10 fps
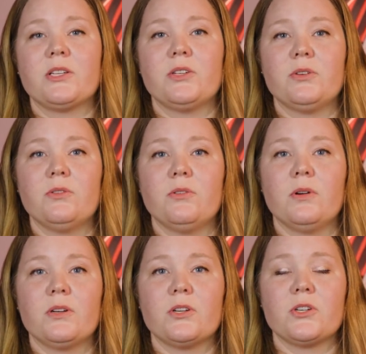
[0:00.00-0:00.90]
to
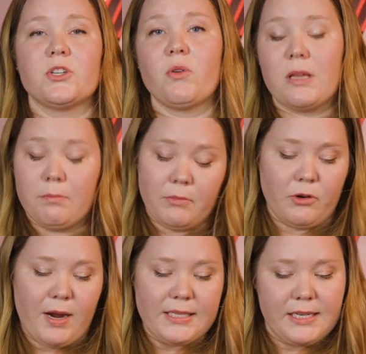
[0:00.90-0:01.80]
show them
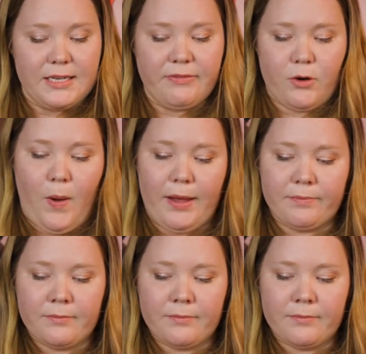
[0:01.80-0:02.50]
grace in a different way.